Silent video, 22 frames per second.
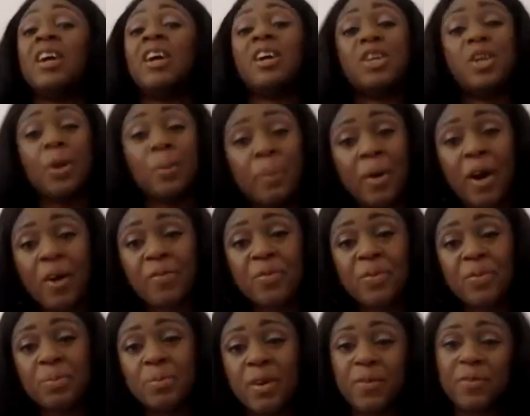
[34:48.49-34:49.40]
you're
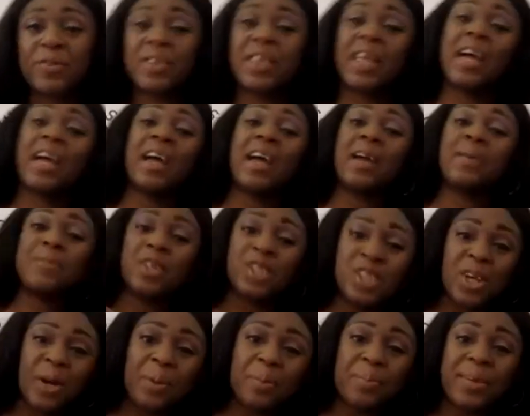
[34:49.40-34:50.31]
bathing with them, you're
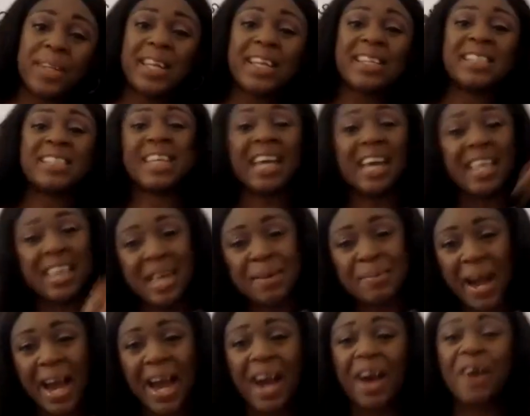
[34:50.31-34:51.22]
jumping in to get them
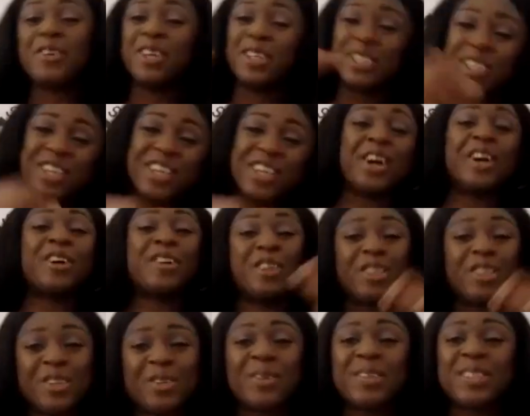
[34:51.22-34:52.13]
out, you know, you're
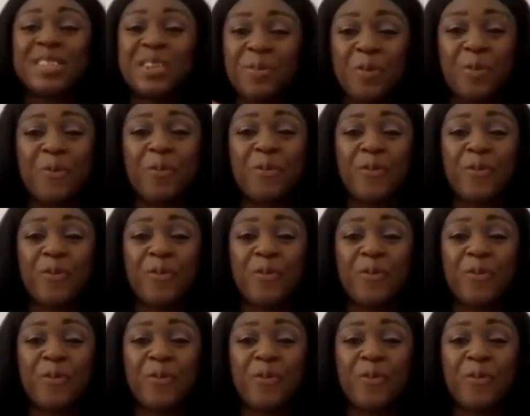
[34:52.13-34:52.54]
doing different